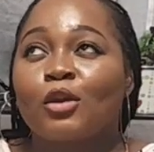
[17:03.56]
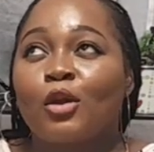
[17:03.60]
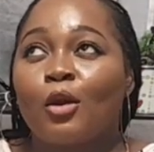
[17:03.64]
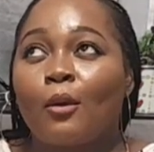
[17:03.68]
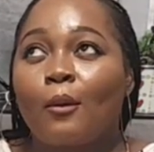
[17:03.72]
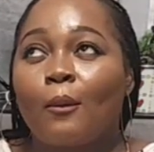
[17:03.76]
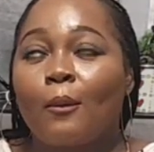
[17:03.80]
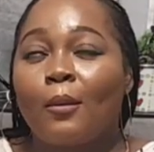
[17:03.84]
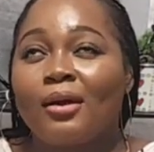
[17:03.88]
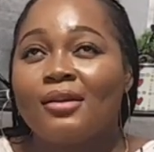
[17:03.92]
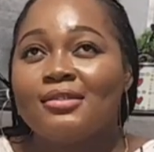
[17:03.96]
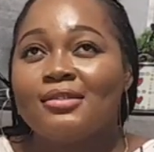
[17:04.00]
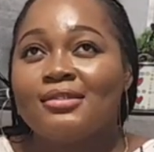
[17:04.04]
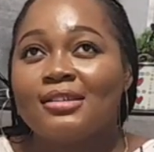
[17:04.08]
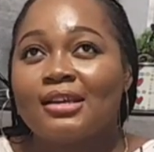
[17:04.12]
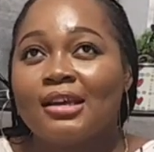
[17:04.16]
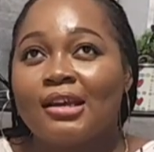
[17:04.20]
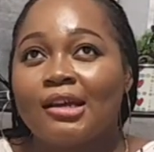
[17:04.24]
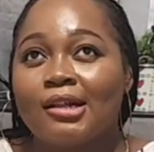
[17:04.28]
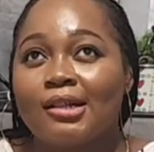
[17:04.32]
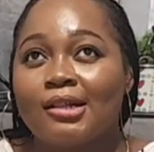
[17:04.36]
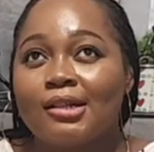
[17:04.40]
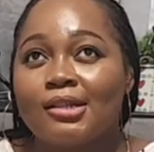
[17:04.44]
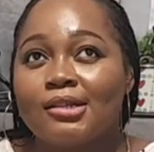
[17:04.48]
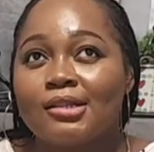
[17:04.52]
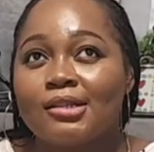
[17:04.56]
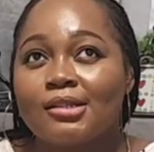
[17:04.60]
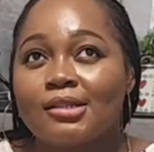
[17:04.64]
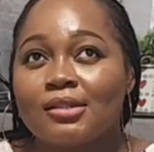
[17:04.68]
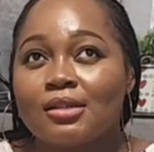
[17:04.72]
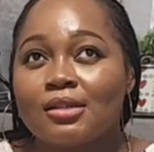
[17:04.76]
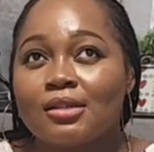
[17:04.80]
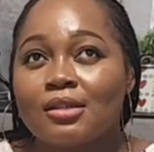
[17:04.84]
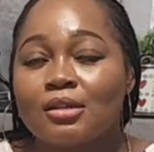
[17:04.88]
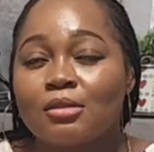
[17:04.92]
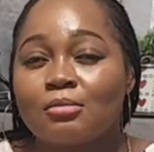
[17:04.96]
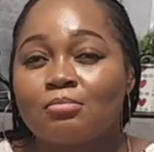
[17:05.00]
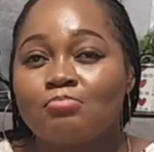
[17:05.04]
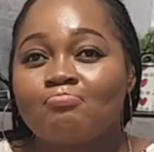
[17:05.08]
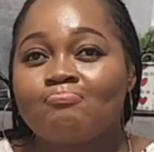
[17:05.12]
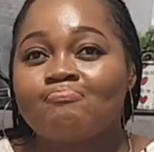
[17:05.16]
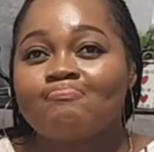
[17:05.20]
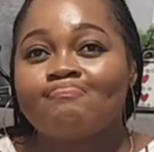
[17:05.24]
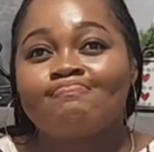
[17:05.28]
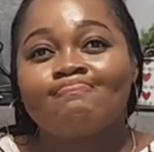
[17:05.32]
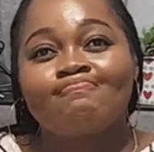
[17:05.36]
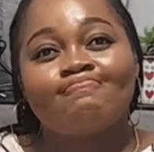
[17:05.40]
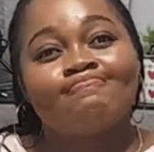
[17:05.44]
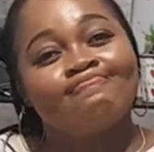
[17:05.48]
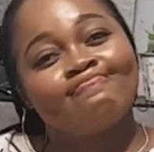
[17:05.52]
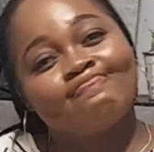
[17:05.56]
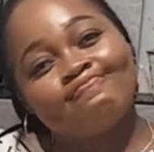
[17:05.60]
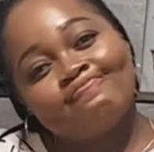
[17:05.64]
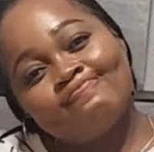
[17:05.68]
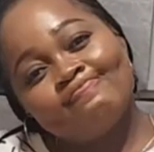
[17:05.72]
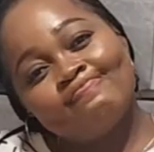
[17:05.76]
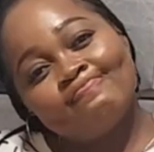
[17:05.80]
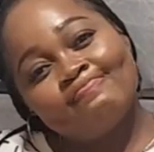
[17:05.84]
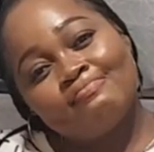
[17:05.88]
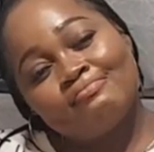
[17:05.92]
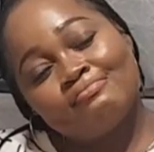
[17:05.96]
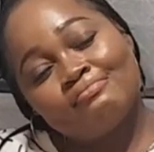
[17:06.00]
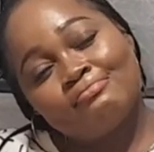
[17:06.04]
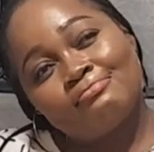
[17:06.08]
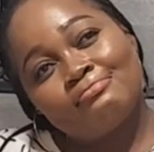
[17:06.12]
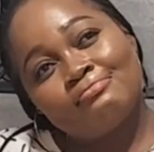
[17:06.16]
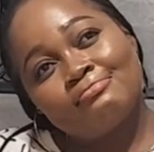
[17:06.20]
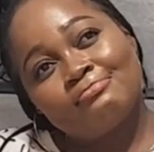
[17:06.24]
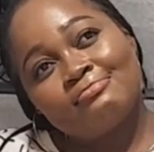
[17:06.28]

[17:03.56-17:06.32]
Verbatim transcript: What else? Hmm.